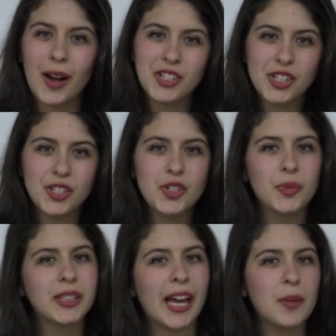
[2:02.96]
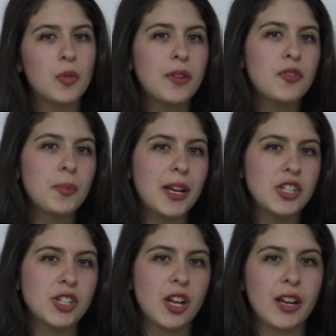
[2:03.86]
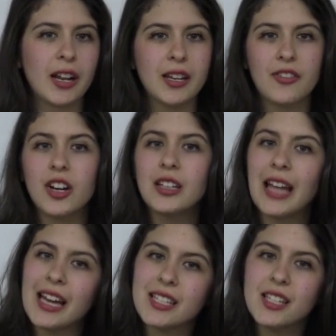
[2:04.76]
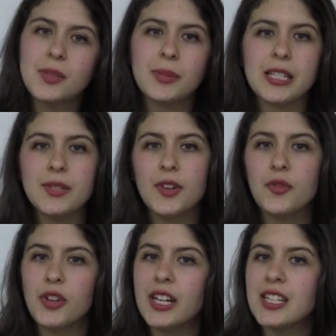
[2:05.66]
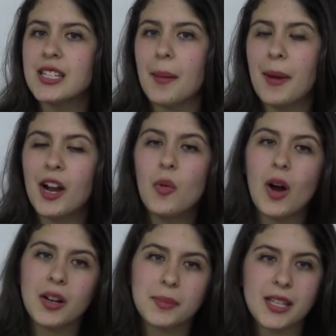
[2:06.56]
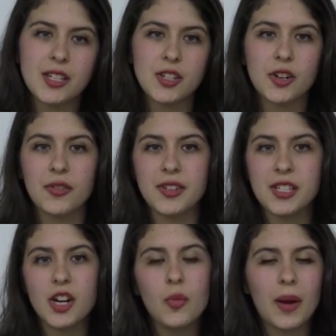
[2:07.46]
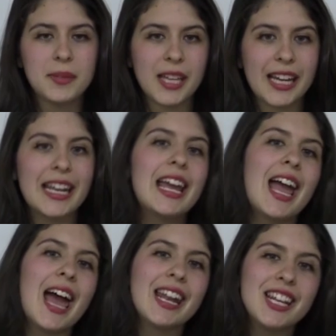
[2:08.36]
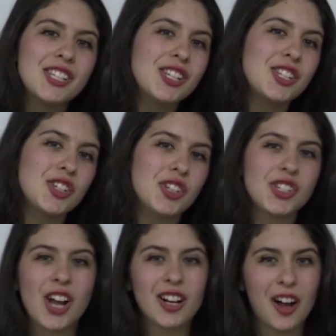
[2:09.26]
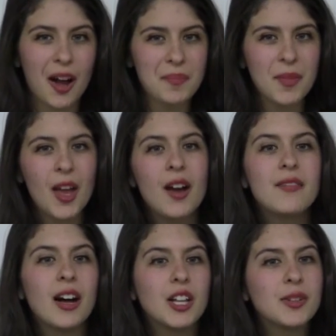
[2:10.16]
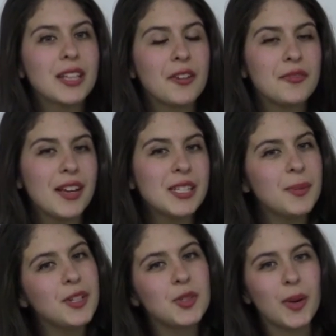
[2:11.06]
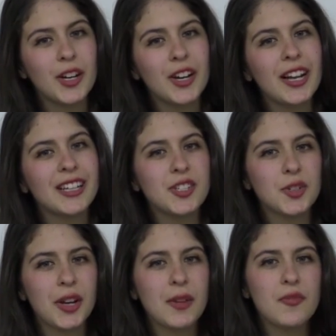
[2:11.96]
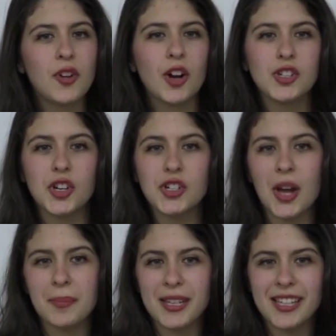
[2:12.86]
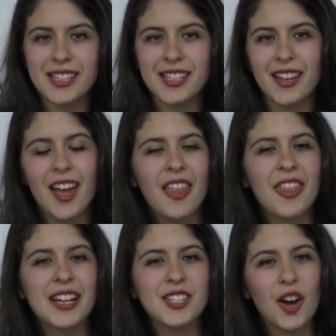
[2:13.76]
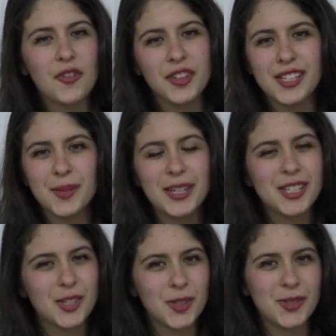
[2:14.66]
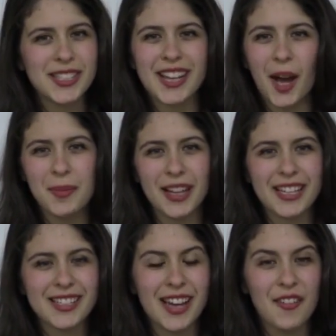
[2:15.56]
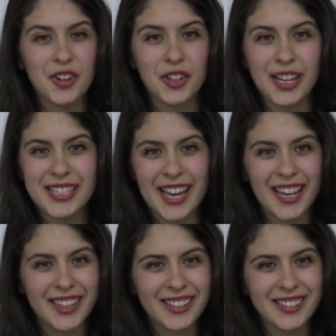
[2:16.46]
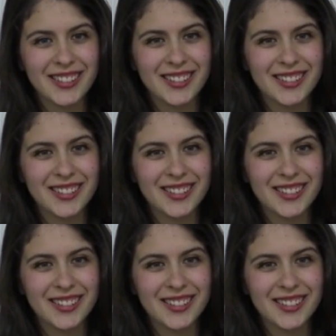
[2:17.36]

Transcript: questions or would like more information on any of our classes, please feel free to stop by our Welcome Center or visit our website at htchurch.com. Follow us on Facebook, Twitter, and Instagram for our church updates. That's all for this week's news. God bless and have a great day.